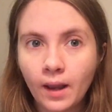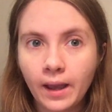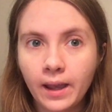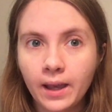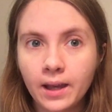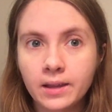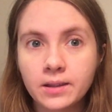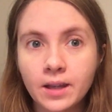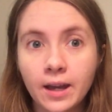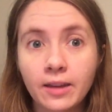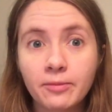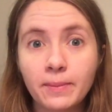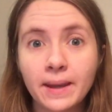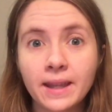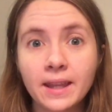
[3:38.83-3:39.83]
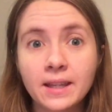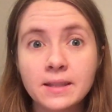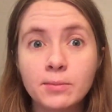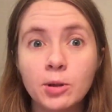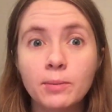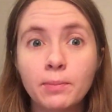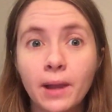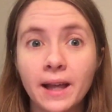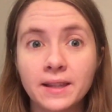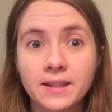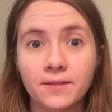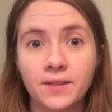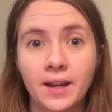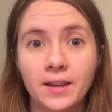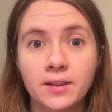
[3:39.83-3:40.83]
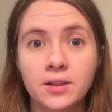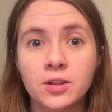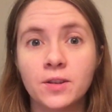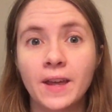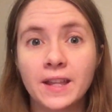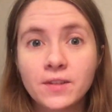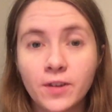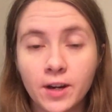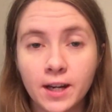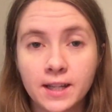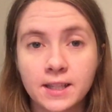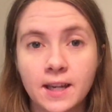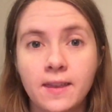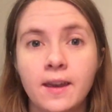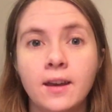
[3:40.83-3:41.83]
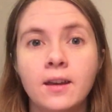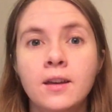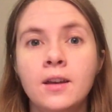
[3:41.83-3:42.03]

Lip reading: and I've been getting some good plot stuff done, so that's very exciting.